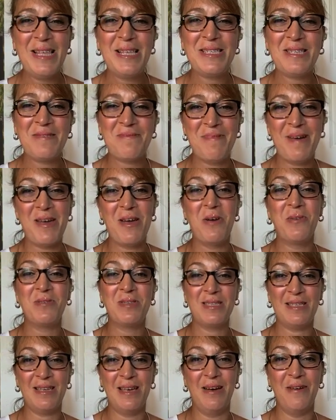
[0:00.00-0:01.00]
this is my own
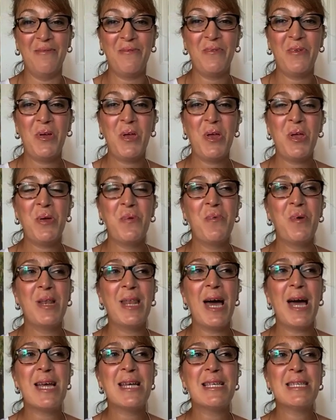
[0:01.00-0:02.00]
stuff. When
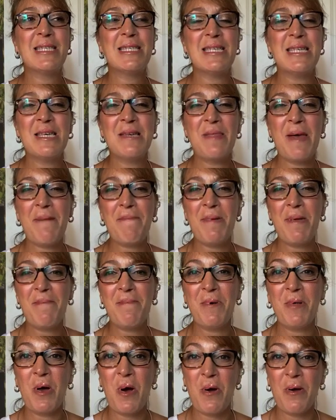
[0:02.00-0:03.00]
I see that
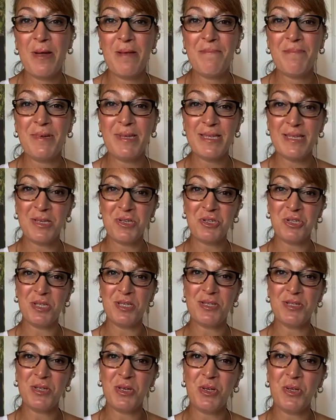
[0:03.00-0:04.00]
people are in
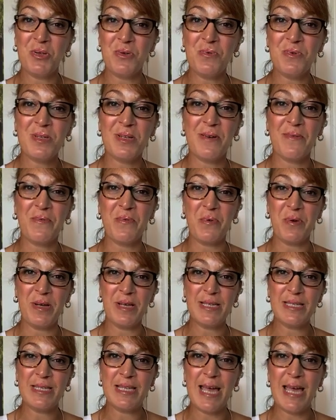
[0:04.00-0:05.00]
positions to use their
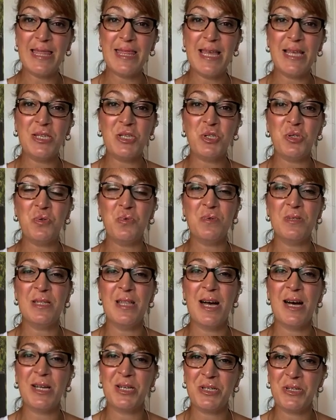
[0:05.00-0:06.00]
voice and they choose
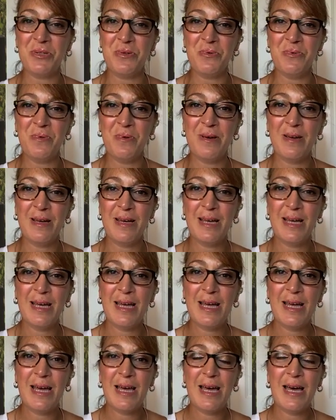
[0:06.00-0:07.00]
not
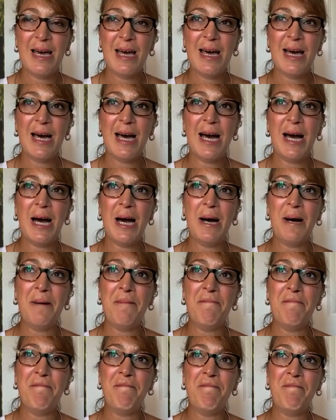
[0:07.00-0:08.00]
to,
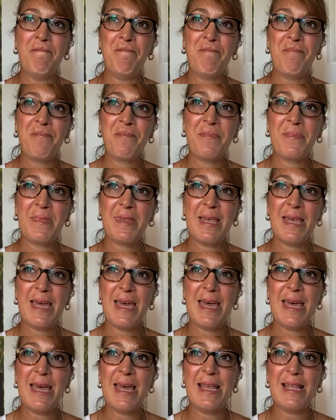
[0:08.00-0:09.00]
um,
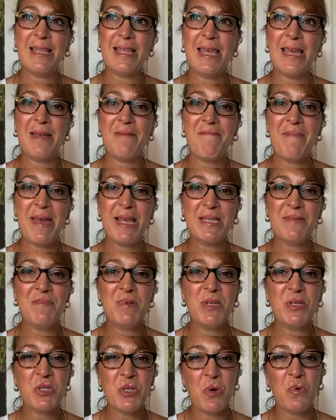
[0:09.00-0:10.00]
it, it makes
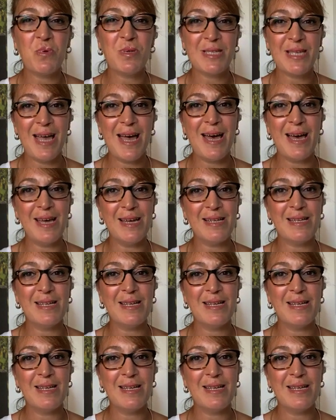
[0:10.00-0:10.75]
me so sad